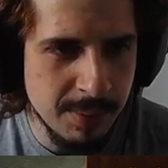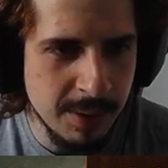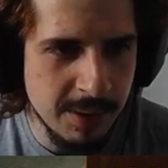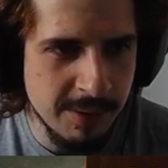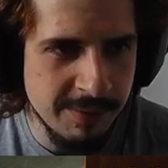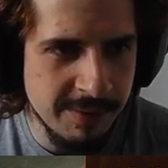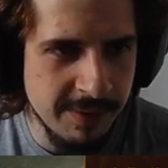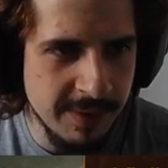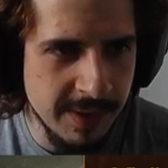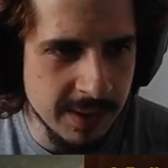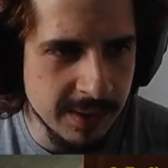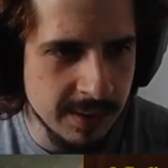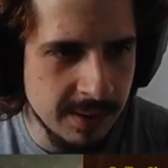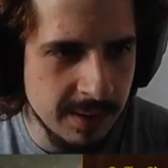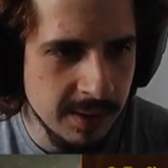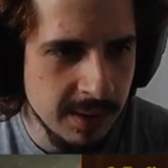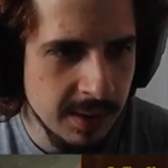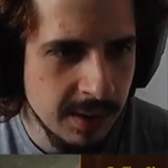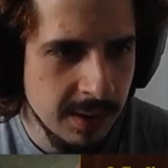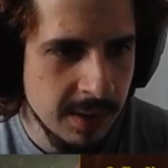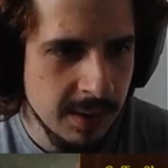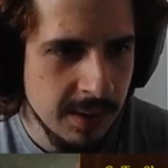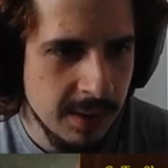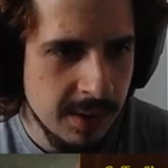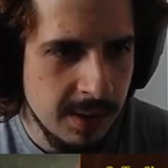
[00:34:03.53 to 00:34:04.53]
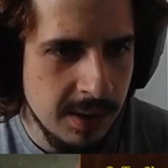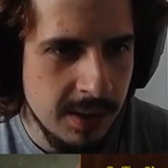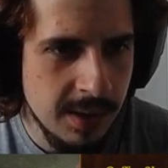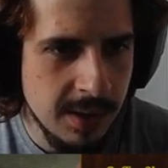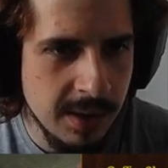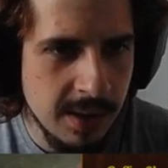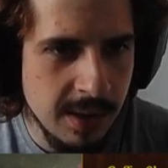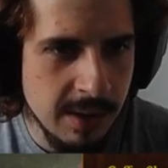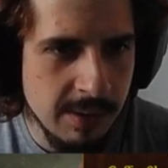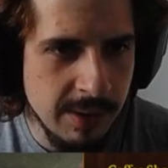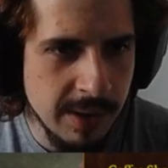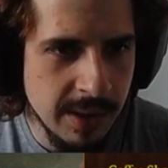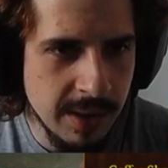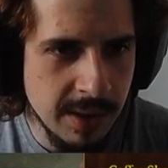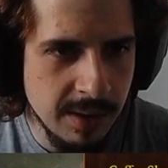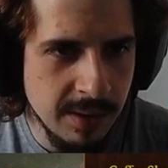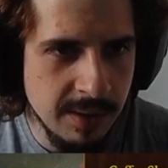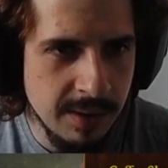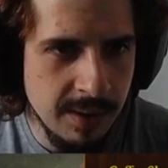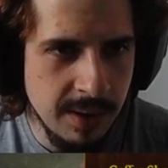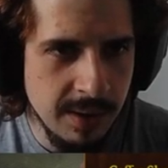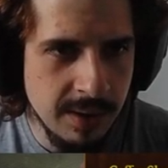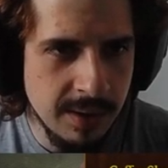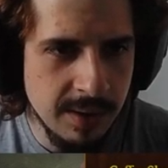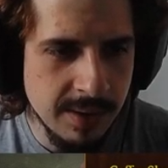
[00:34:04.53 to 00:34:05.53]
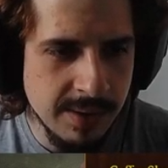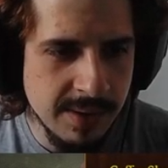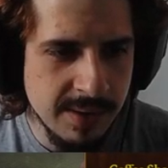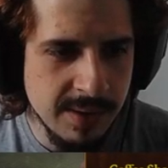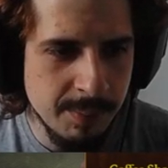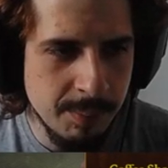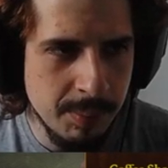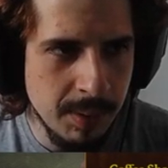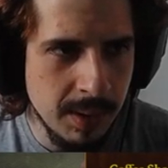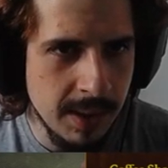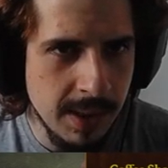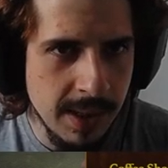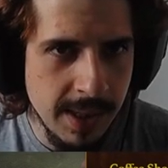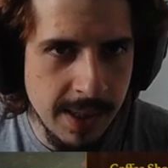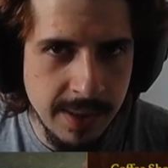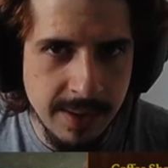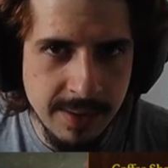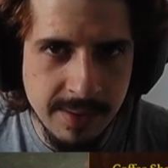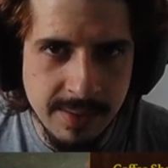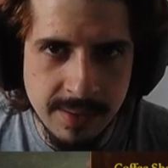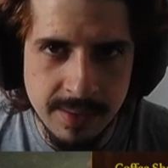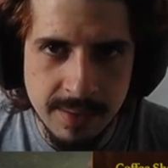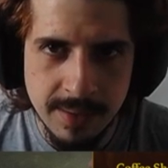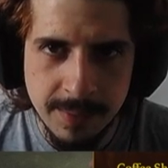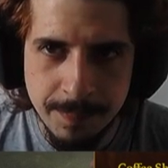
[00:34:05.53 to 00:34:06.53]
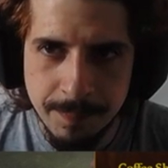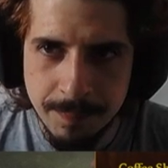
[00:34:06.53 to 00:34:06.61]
Perfect. And now I can take the supplies.